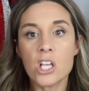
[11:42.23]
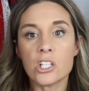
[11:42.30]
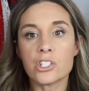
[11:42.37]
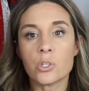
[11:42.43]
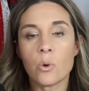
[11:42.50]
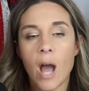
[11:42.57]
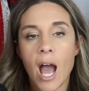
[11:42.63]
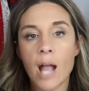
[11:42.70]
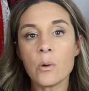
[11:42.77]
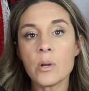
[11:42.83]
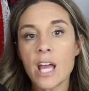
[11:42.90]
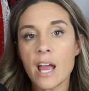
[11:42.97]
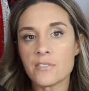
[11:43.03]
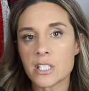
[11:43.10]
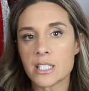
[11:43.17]
So I would
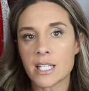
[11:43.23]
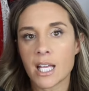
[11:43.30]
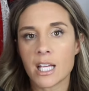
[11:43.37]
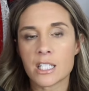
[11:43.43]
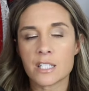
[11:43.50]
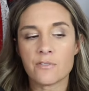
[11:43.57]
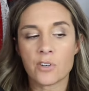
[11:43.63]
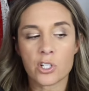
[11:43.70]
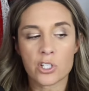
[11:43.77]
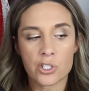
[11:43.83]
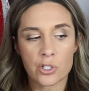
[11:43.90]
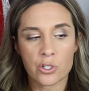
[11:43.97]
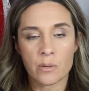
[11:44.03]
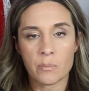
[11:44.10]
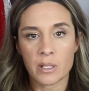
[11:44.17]
have to say, as far as
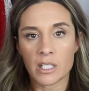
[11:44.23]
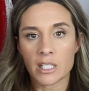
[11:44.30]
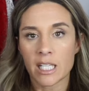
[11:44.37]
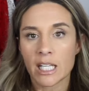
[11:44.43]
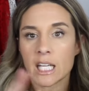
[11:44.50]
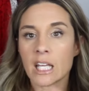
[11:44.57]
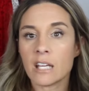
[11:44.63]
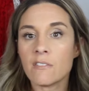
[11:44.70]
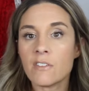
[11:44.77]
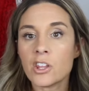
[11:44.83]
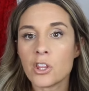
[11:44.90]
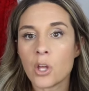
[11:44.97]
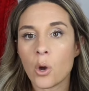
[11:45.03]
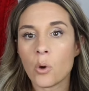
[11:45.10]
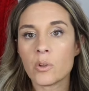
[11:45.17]
durability,
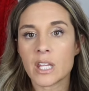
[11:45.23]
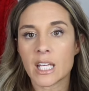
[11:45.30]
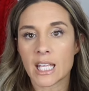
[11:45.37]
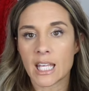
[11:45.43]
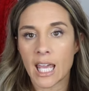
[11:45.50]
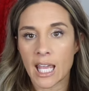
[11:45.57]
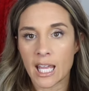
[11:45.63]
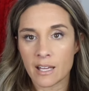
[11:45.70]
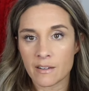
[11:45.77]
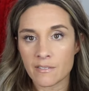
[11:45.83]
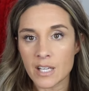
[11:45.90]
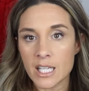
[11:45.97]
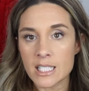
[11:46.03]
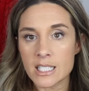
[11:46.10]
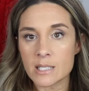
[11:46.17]
even though the
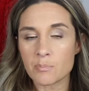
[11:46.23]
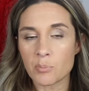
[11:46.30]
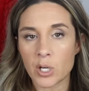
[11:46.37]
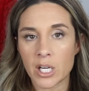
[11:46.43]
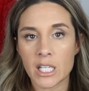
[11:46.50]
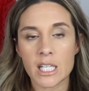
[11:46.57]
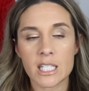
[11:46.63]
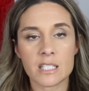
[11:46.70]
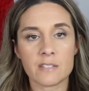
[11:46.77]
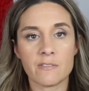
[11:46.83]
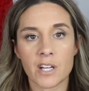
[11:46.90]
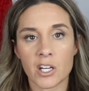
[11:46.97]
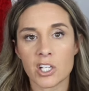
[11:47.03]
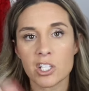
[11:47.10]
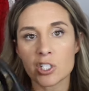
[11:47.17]
canvas print is
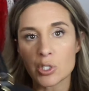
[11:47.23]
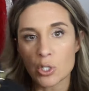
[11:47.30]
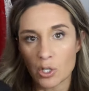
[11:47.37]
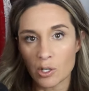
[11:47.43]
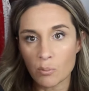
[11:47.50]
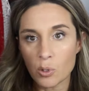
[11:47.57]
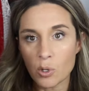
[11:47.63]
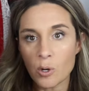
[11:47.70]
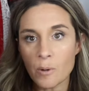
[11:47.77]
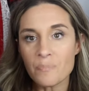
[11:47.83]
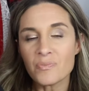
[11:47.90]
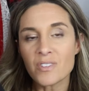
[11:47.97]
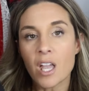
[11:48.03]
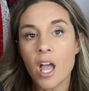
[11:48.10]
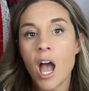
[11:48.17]
very durable,
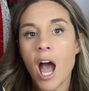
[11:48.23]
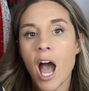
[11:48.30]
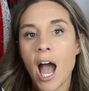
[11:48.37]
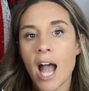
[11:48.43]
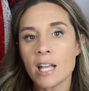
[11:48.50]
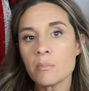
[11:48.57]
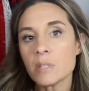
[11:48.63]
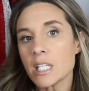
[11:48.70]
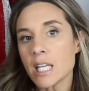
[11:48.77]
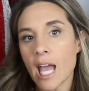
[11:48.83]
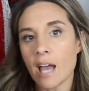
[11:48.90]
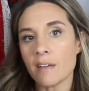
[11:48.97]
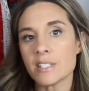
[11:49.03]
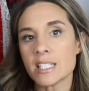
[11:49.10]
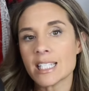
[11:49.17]
I'm gonna
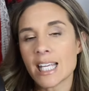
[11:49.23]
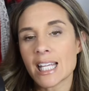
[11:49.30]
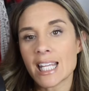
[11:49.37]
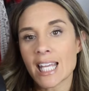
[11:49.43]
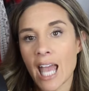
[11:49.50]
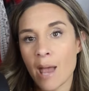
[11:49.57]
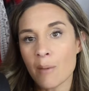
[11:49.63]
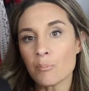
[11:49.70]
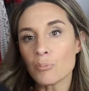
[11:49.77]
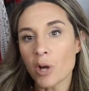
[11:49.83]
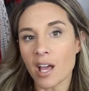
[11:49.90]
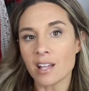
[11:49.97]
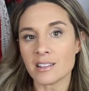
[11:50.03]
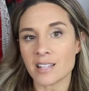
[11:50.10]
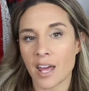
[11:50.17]
have to say the
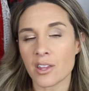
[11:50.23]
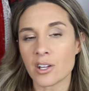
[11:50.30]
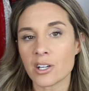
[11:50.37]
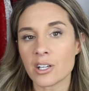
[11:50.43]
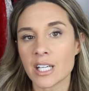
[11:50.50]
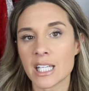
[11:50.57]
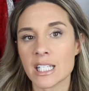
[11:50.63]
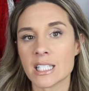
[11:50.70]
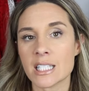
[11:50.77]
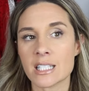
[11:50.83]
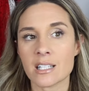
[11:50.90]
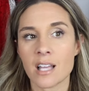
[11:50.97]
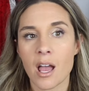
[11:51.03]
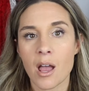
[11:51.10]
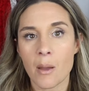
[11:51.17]
Empreinte leather
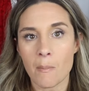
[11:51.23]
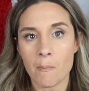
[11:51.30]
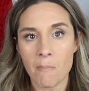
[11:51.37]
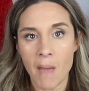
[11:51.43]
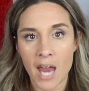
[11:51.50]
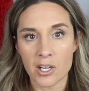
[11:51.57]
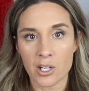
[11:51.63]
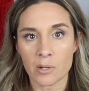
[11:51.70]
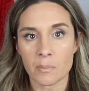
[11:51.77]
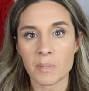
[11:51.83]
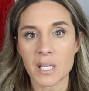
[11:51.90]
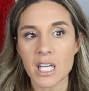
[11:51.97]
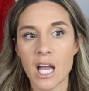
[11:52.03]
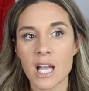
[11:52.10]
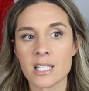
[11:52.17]
is better,
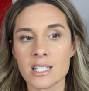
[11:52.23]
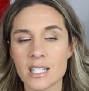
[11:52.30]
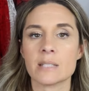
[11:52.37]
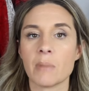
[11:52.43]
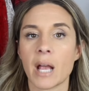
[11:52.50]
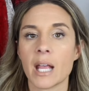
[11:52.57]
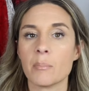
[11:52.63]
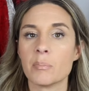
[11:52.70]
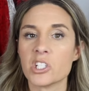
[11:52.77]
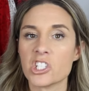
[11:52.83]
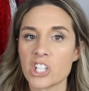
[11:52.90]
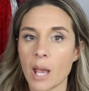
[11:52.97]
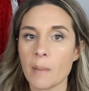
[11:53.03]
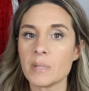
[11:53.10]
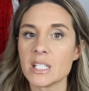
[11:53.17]
because my
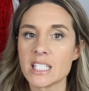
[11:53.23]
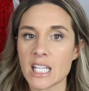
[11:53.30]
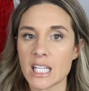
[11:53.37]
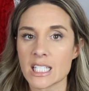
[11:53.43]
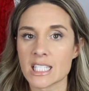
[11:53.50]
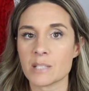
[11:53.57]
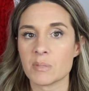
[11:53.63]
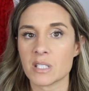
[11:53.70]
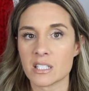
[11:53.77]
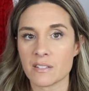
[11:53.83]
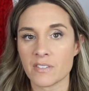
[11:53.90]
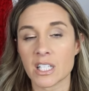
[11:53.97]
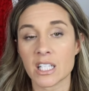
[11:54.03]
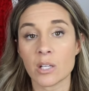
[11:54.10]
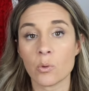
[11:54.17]
Pochette Matisse,
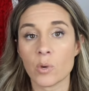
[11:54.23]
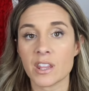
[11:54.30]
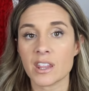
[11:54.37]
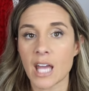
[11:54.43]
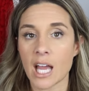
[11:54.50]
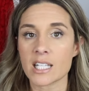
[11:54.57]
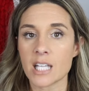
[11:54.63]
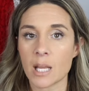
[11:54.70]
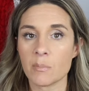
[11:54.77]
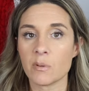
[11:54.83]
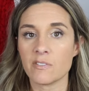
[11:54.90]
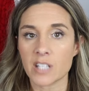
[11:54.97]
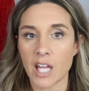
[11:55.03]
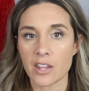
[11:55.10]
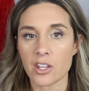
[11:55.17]
specifically with that type
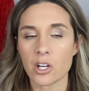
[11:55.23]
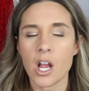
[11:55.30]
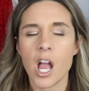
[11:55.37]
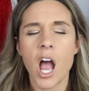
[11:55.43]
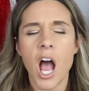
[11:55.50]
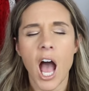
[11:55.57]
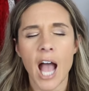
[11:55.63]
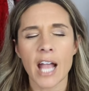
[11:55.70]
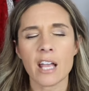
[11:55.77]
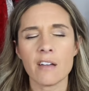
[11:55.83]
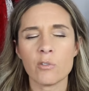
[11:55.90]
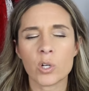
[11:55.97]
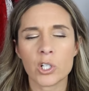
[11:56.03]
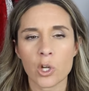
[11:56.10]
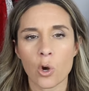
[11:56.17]
of leather, I have
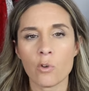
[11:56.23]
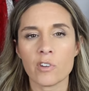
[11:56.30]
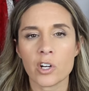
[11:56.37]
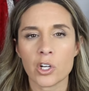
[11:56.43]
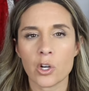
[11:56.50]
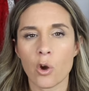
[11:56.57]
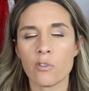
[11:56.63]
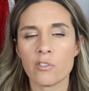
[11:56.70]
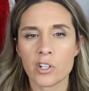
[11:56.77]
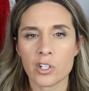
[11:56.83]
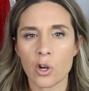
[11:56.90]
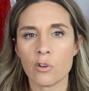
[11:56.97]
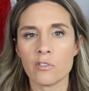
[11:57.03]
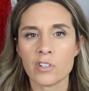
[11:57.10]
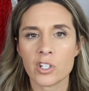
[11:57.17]
worn over and over
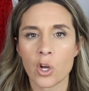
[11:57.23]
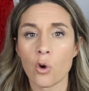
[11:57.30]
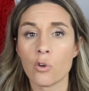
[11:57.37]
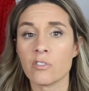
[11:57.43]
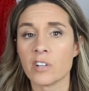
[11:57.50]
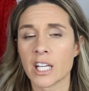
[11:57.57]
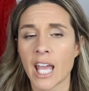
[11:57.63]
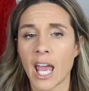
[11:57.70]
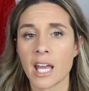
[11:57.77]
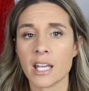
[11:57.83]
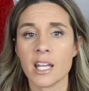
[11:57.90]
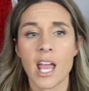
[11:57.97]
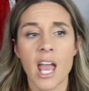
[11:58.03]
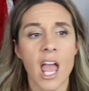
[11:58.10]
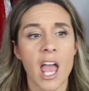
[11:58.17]
and over and over again,
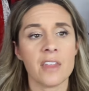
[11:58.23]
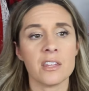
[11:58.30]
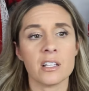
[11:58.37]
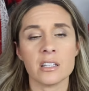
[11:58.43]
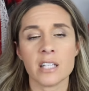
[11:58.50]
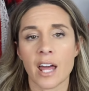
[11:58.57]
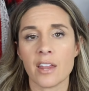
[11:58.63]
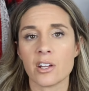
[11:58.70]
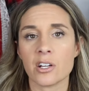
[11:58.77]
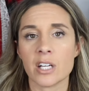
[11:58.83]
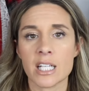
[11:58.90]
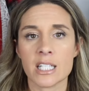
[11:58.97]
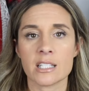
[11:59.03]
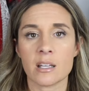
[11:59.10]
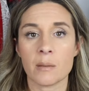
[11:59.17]
and the leather
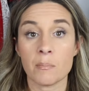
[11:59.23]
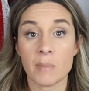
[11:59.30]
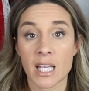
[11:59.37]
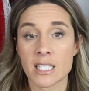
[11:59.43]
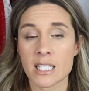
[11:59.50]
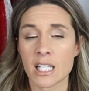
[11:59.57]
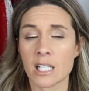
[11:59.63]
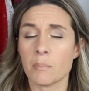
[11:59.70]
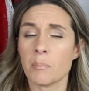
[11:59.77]
is amazing.